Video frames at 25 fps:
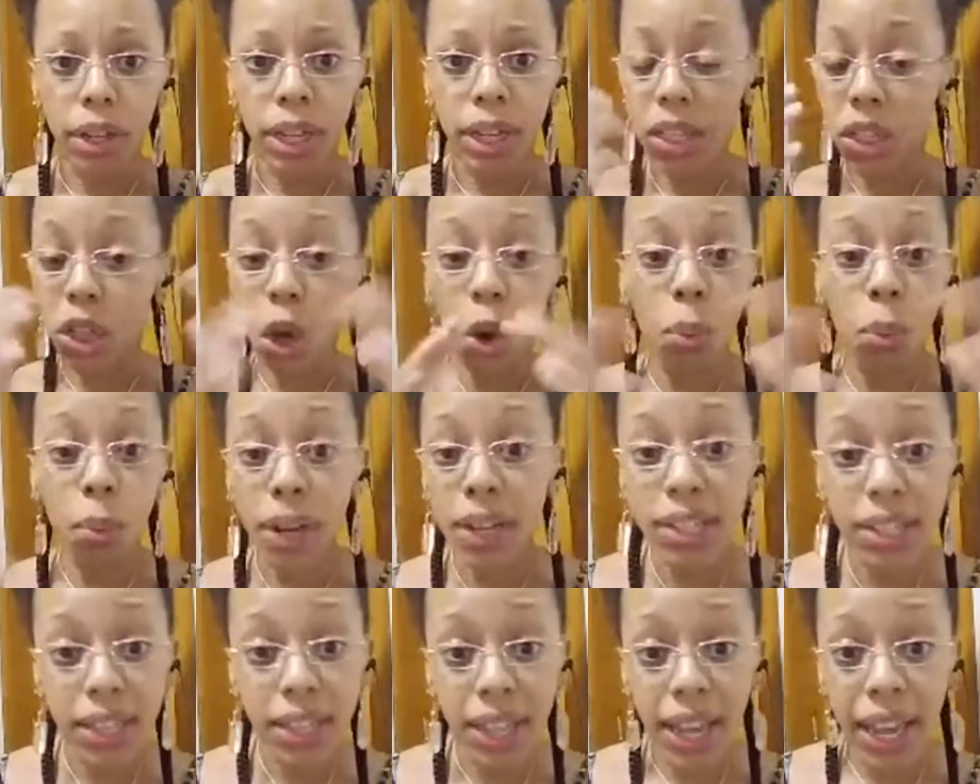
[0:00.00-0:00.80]
it's so
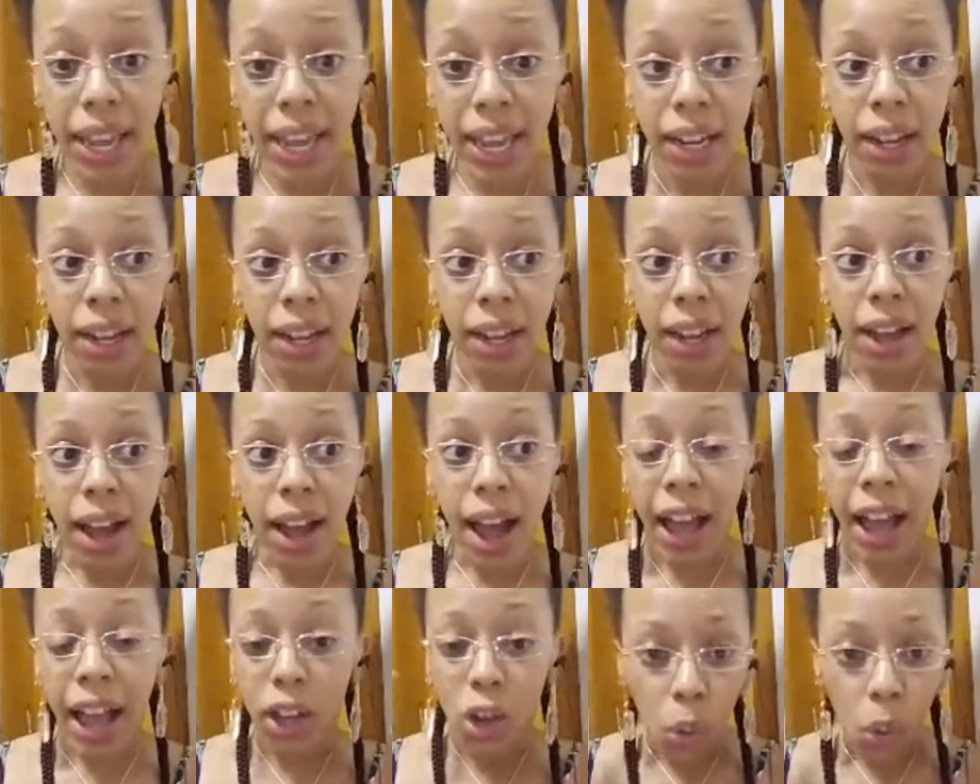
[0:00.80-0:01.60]
much that
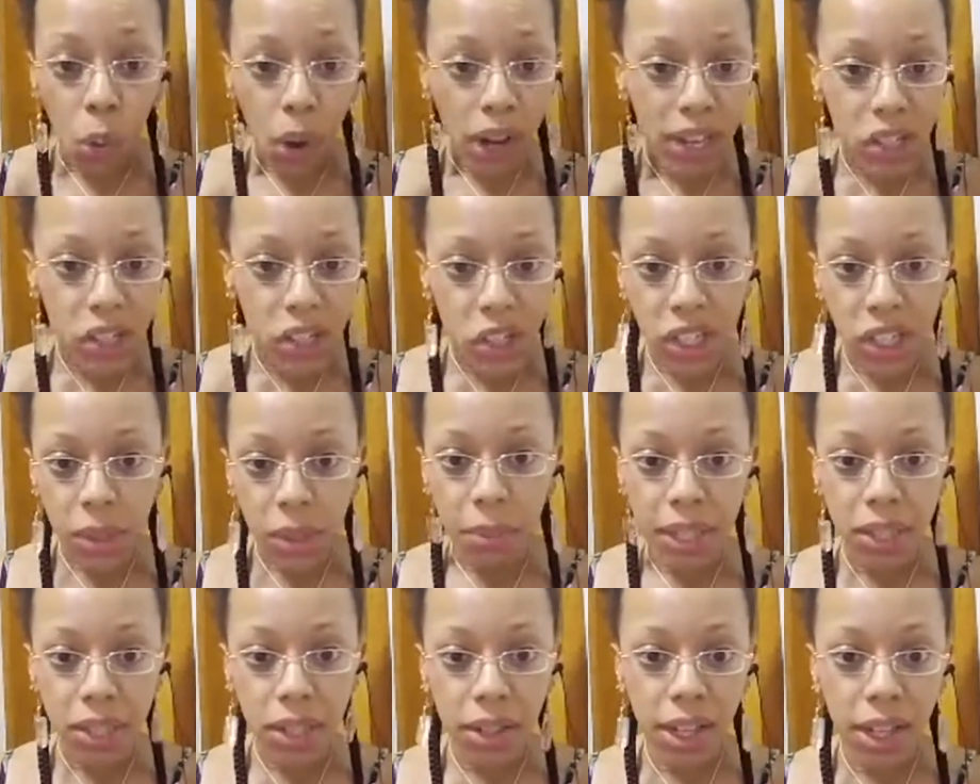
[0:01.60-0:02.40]
I question
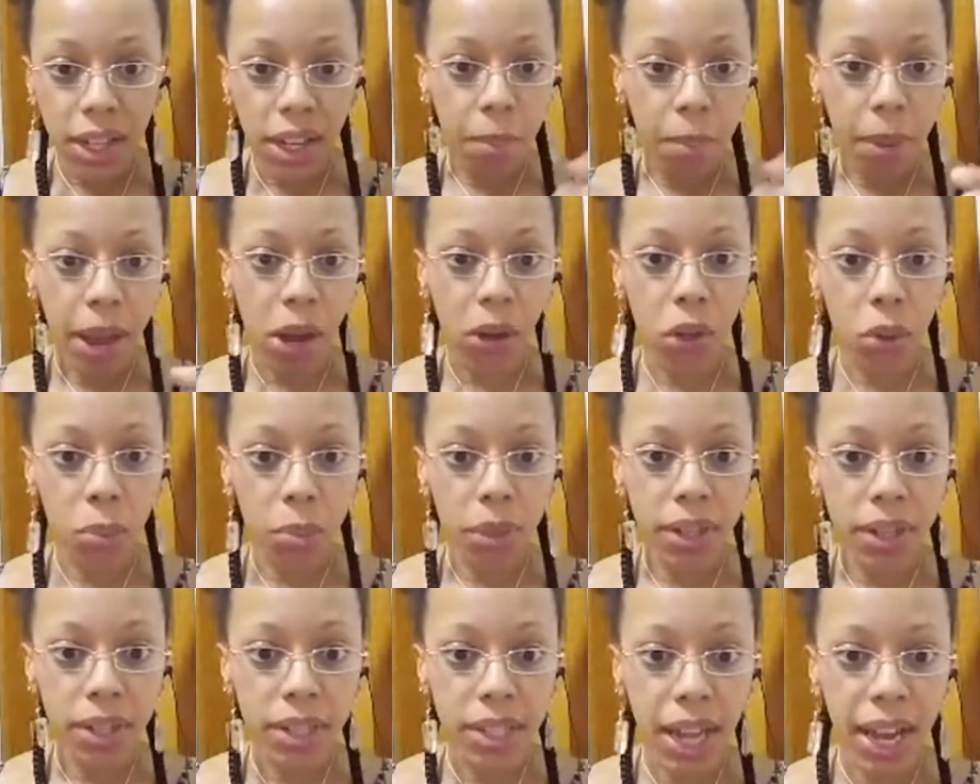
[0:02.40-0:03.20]
mentally about
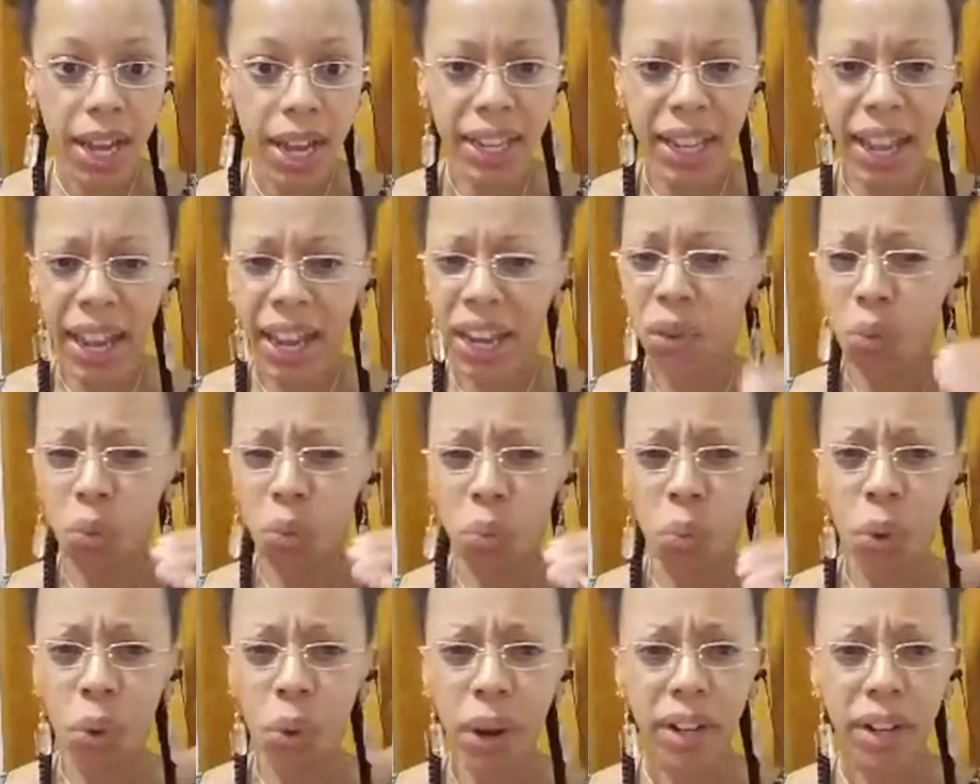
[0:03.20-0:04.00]
human design. Like
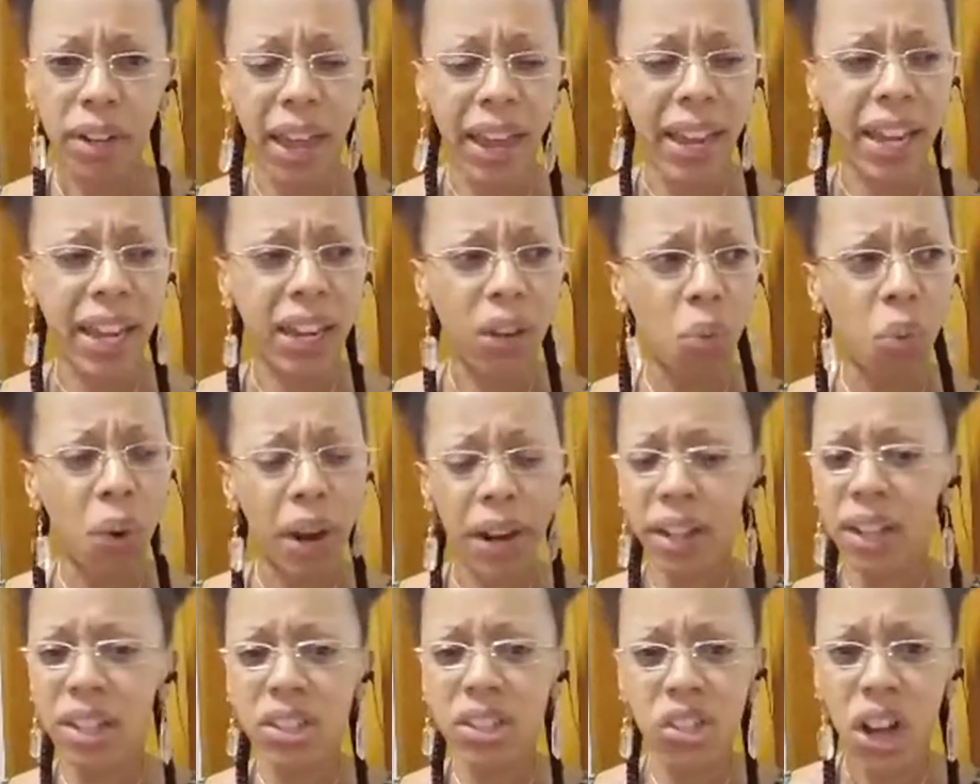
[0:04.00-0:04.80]

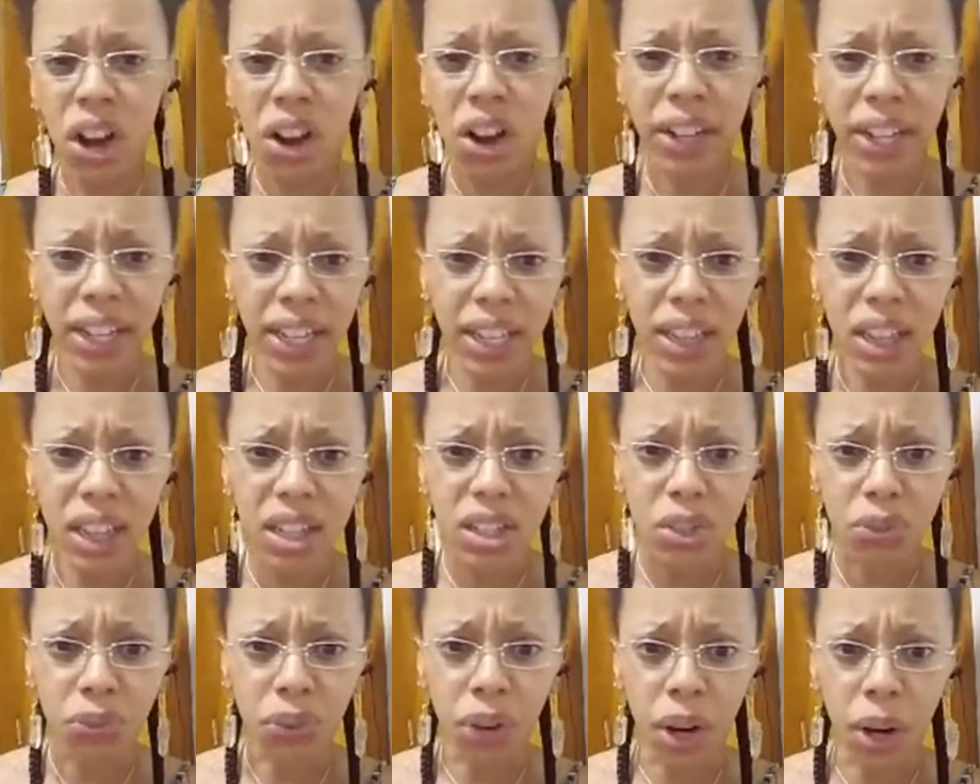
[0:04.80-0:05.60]
where did y'all get
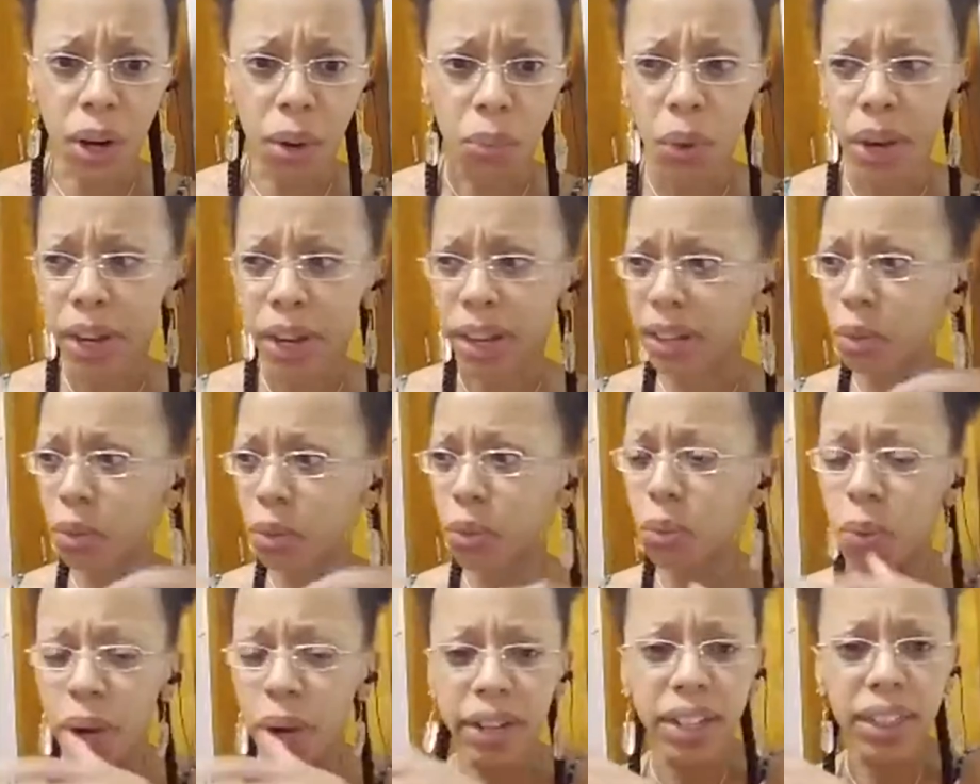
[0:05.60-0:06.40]
this from?
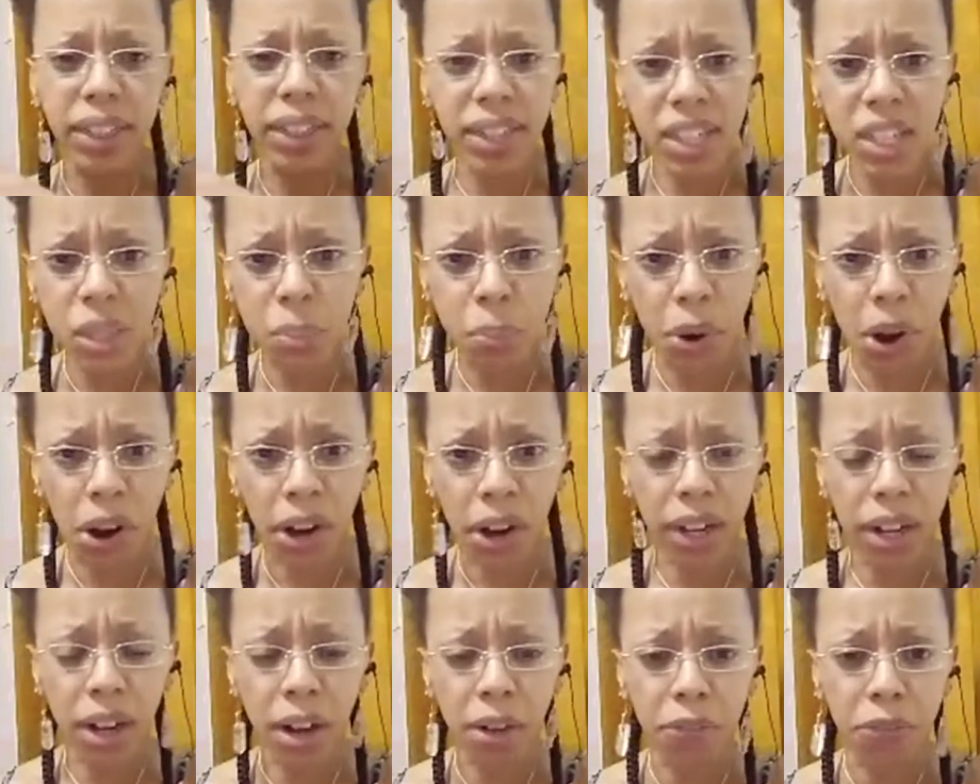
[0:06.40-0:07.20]
Where did this
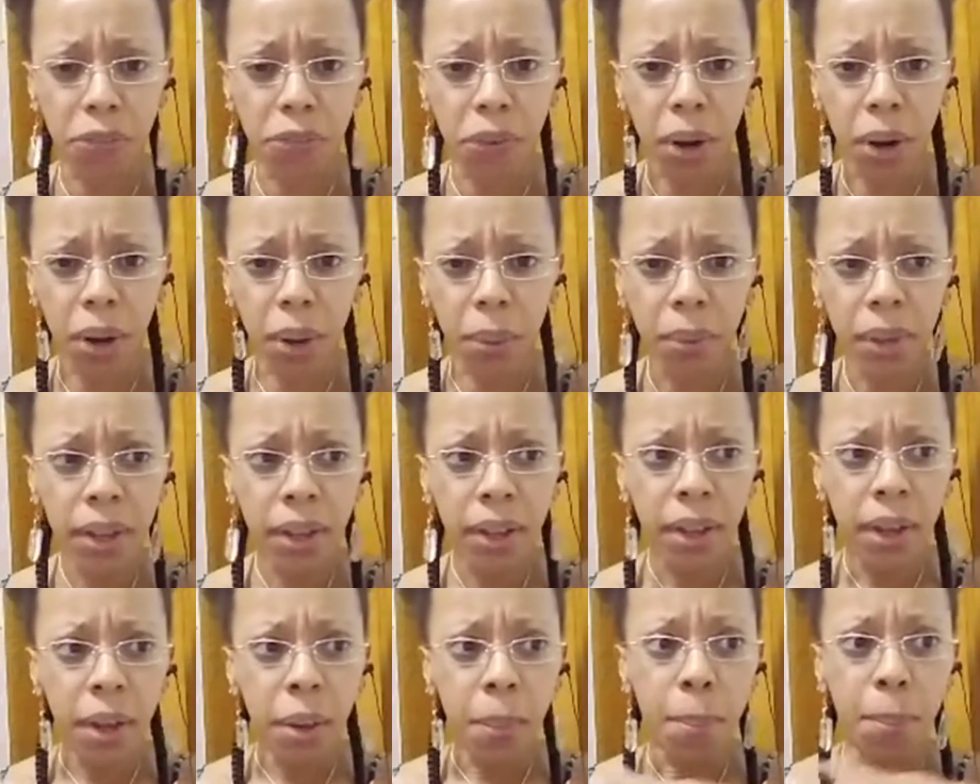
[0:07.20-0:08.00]
part come from?
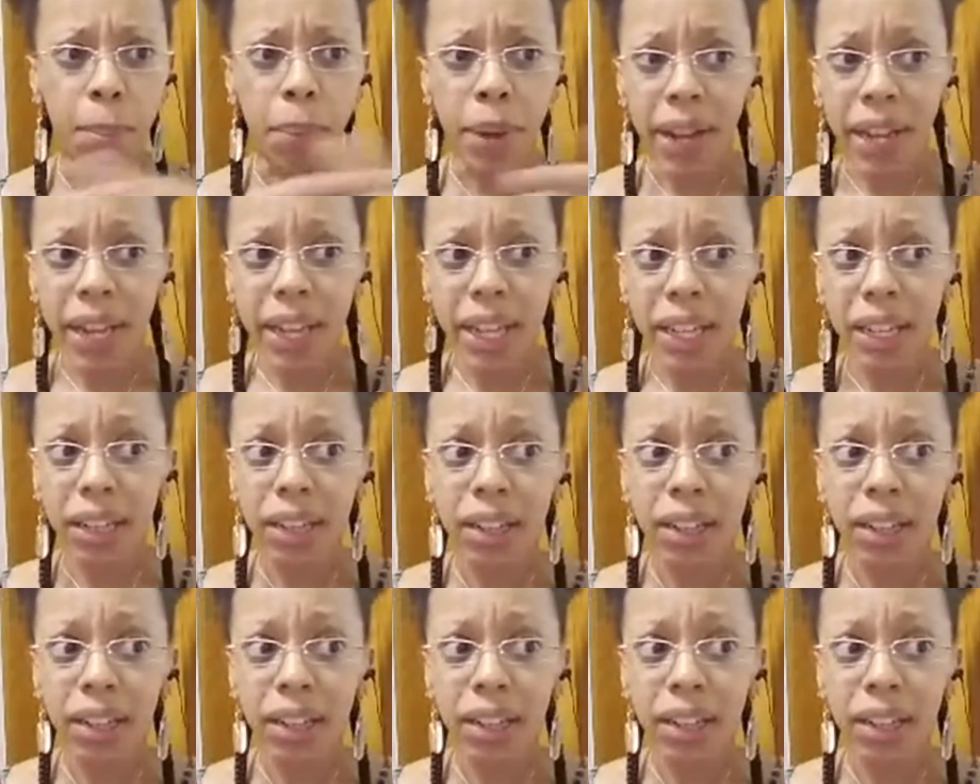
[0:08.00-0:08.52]
But